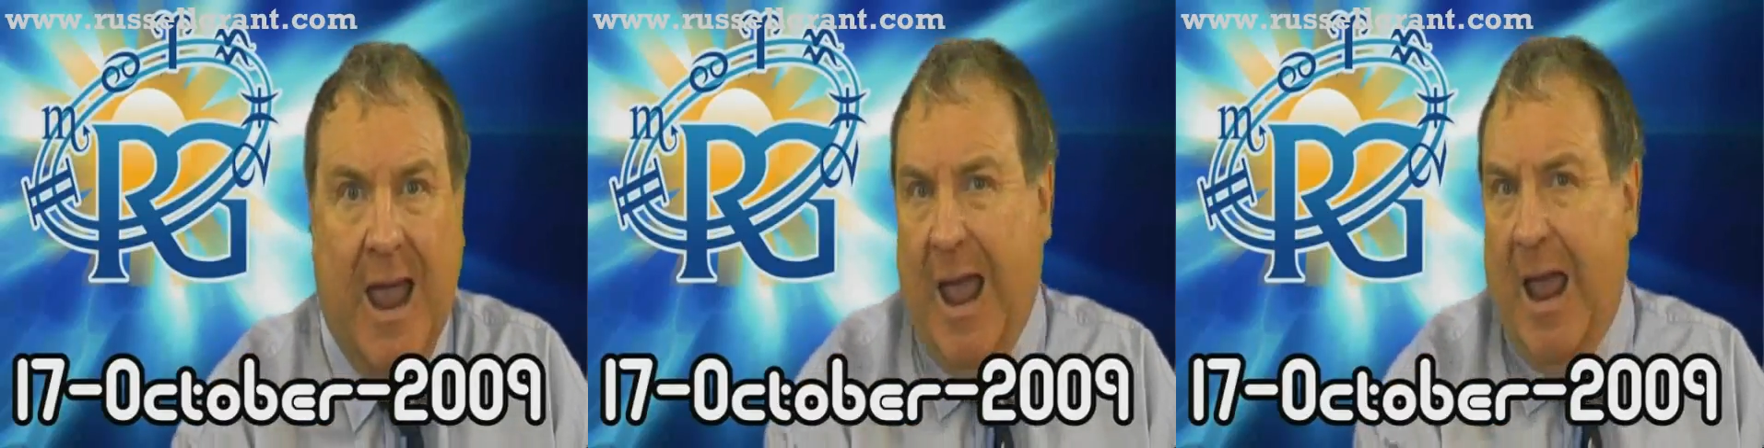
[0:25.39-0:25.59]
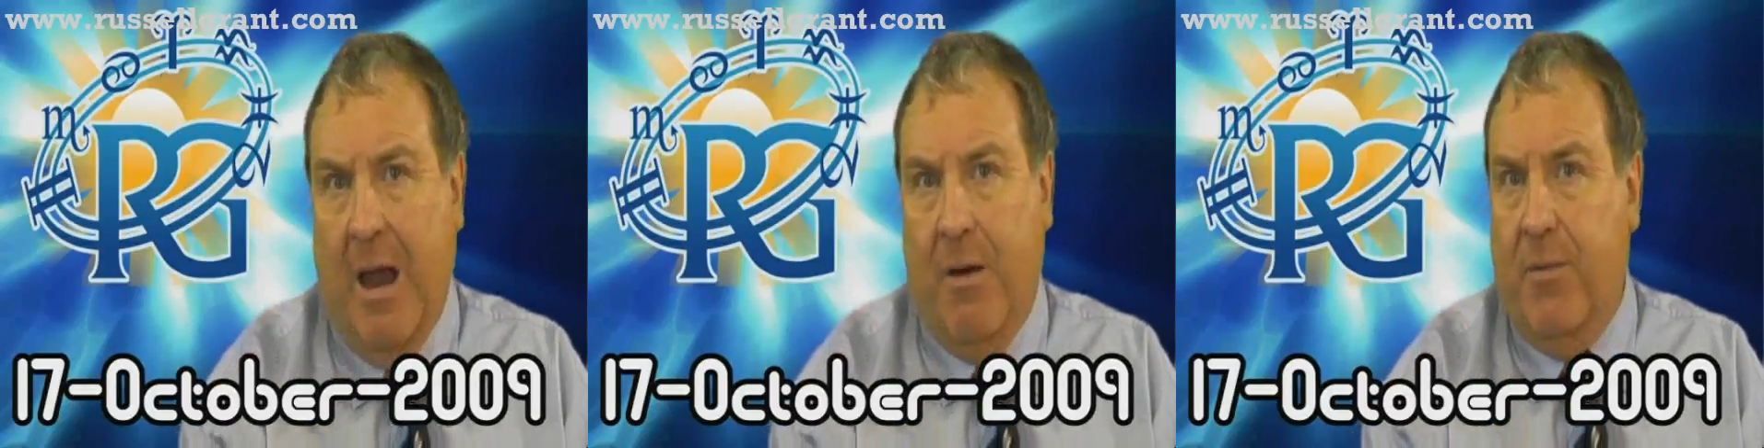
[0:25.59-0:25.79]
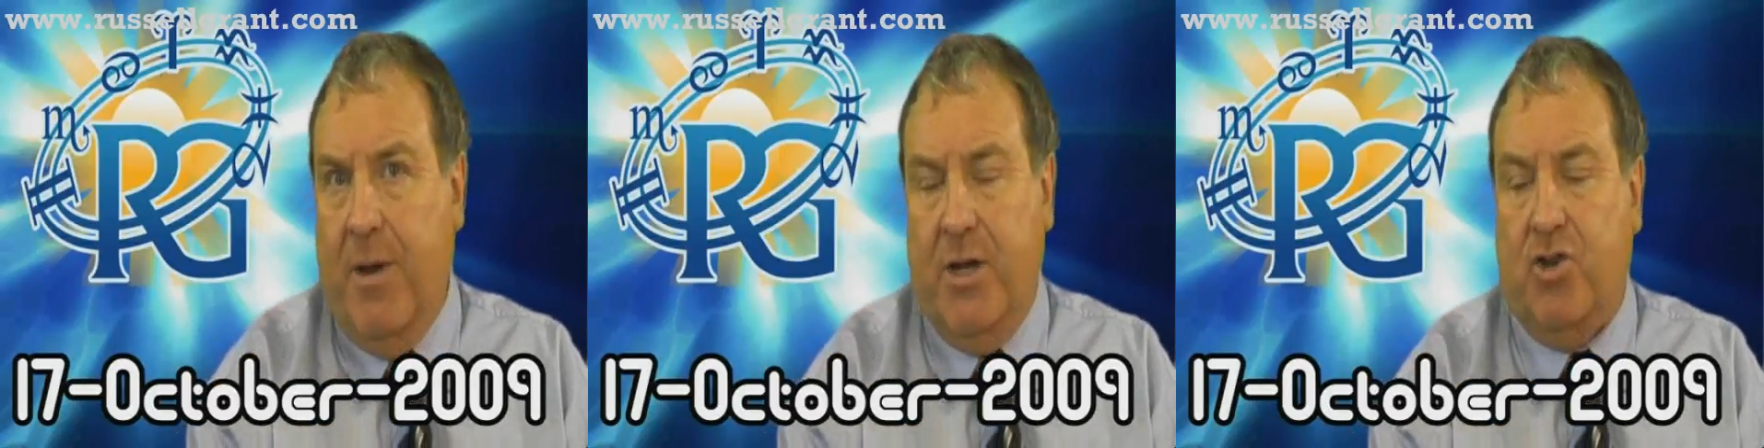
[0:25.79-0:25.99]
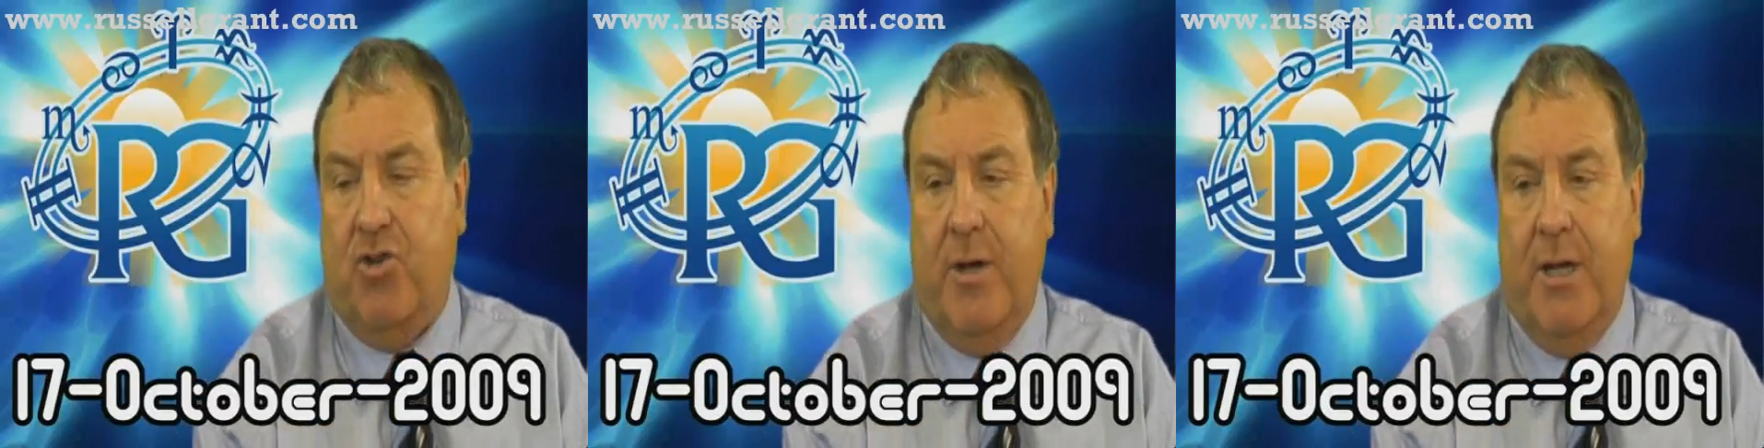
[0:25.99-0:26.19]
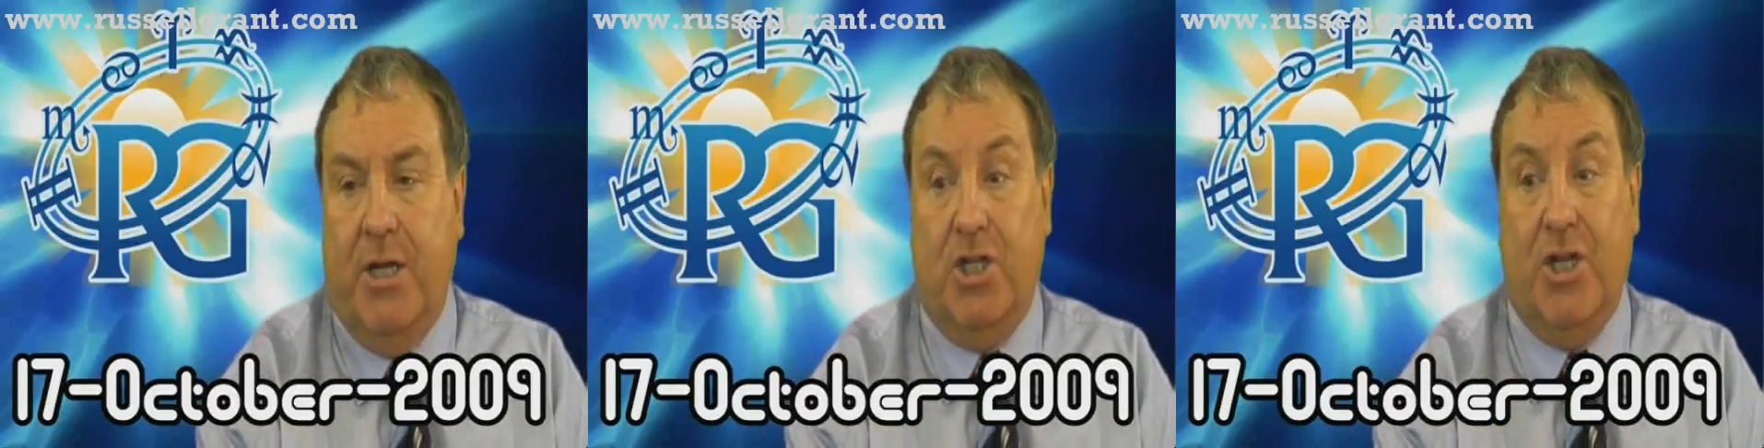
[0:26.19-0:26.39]
airy
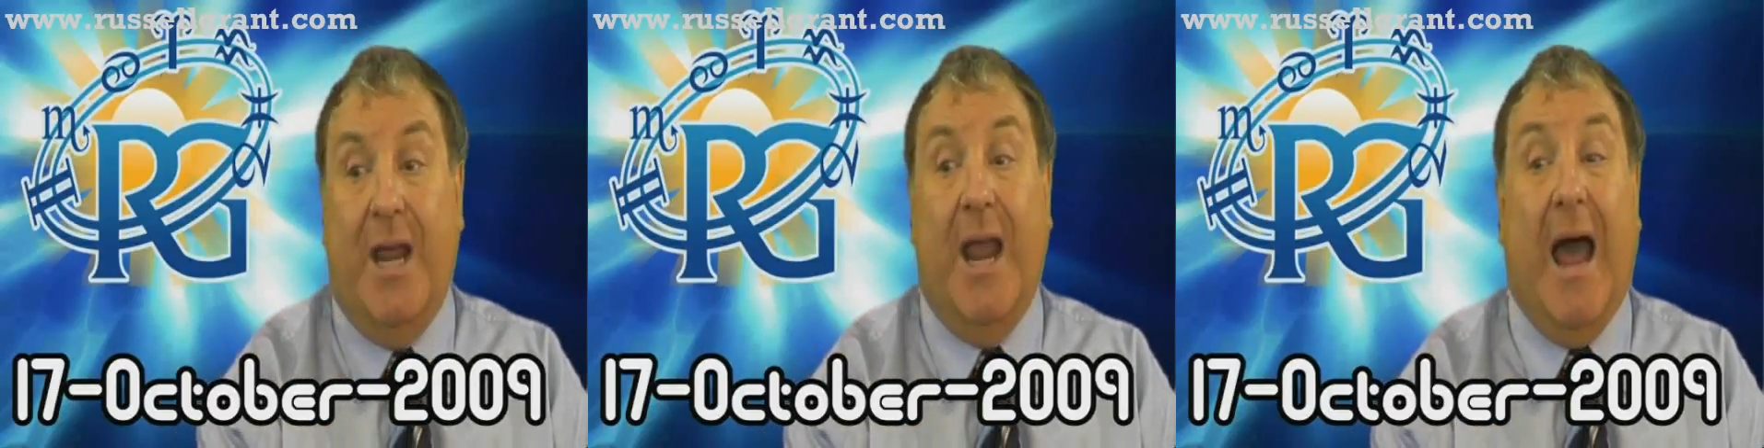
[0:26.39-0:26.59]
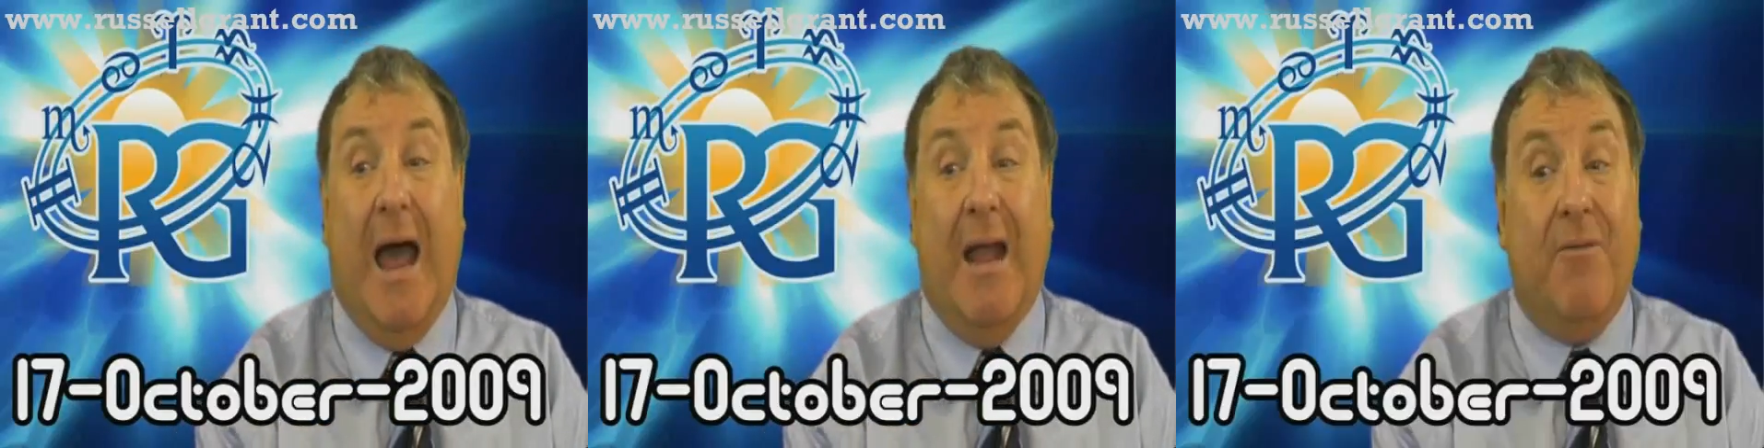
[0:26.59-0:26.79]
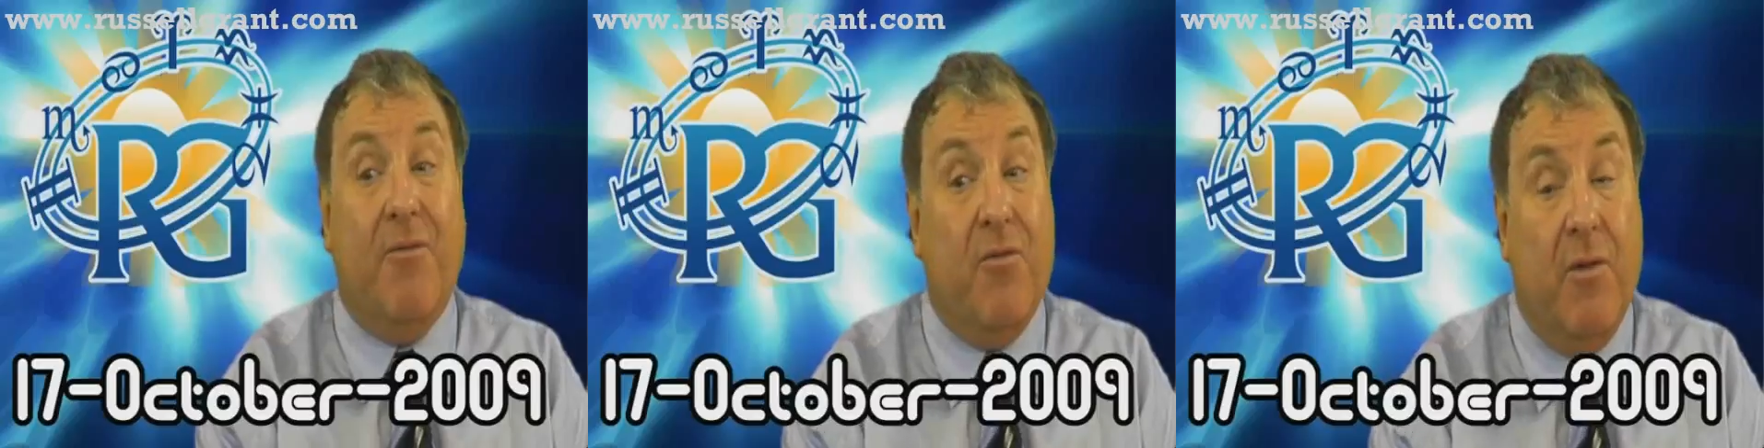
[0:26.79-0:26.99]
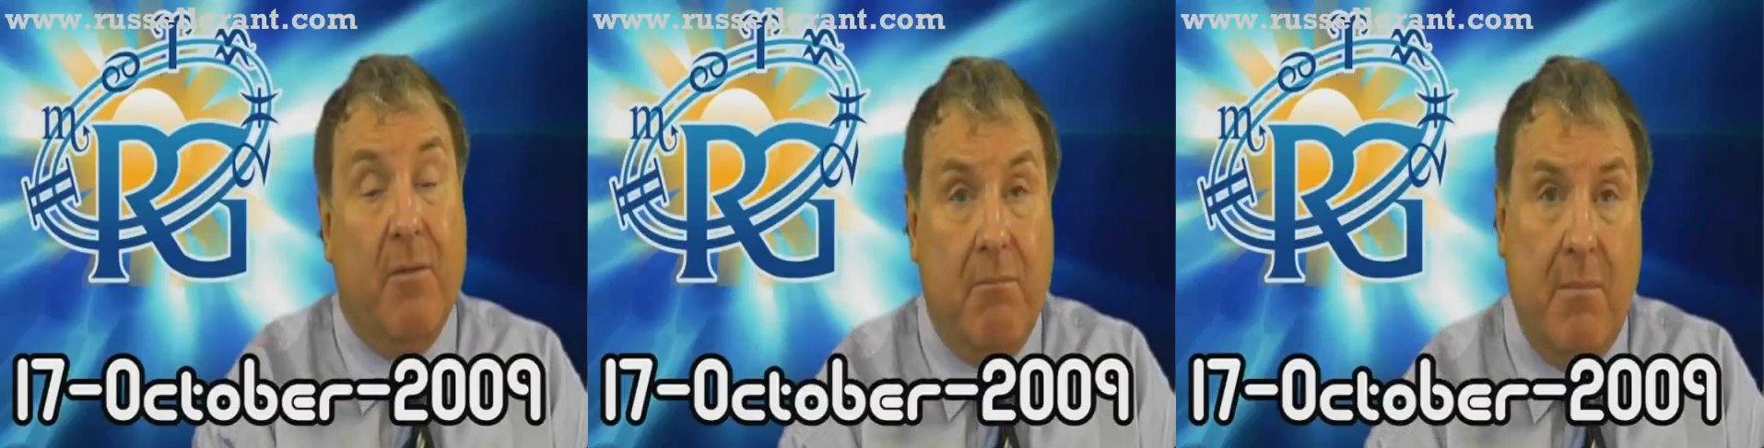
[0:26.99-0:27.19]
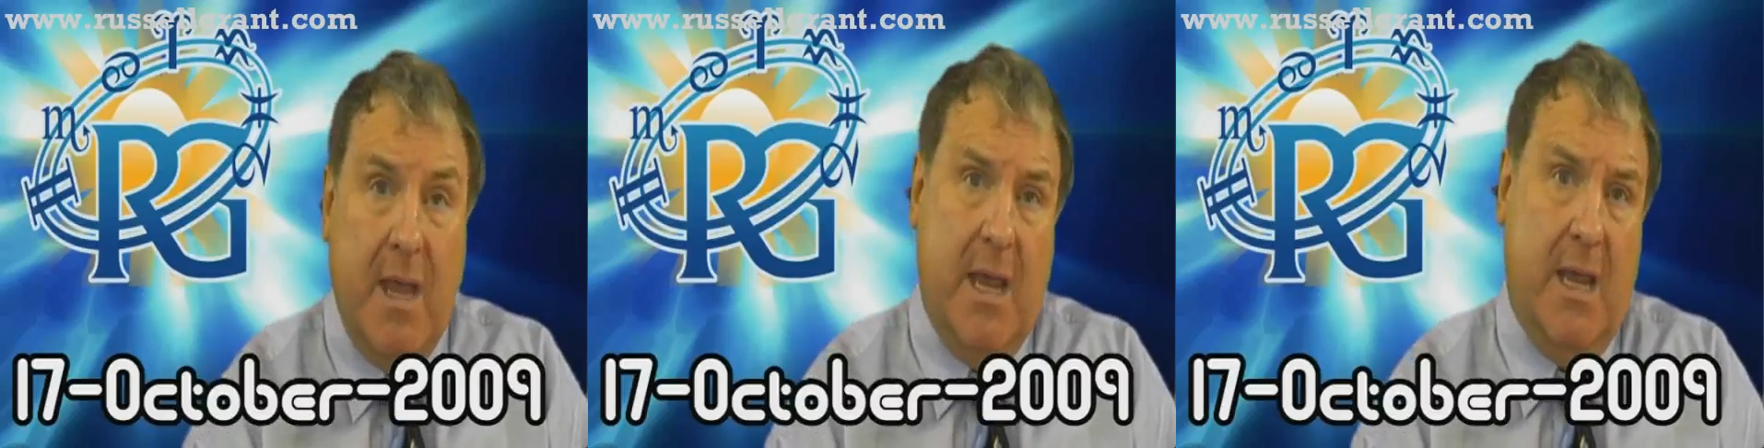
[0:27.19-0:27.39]
trilogy, and for
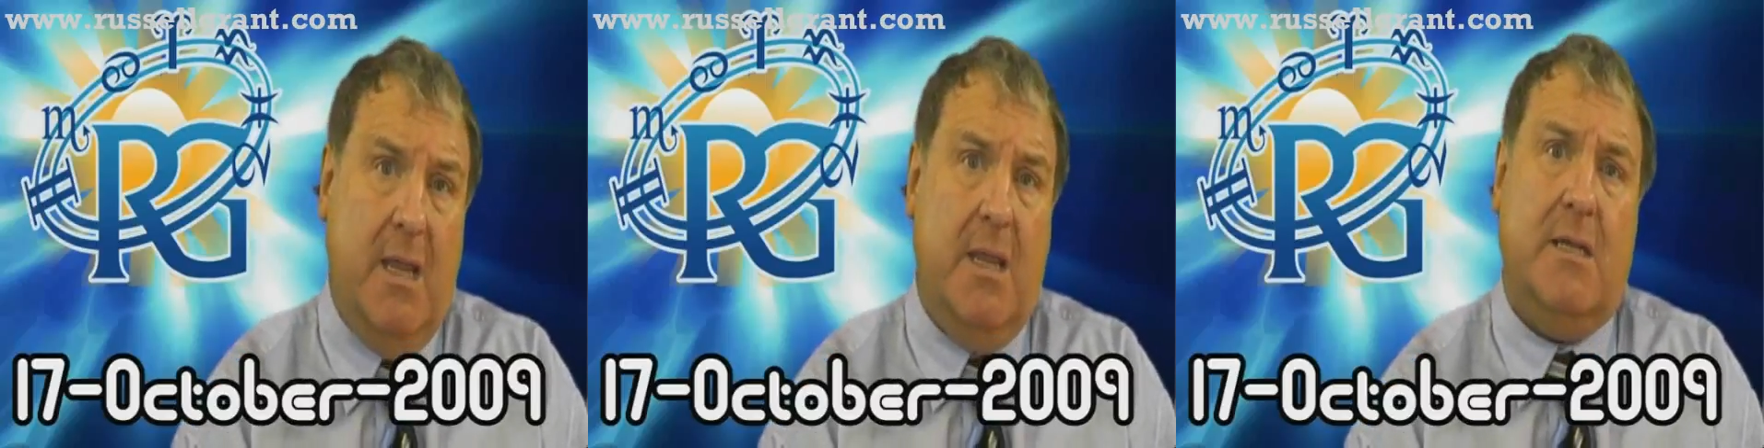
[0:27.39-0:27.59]
me,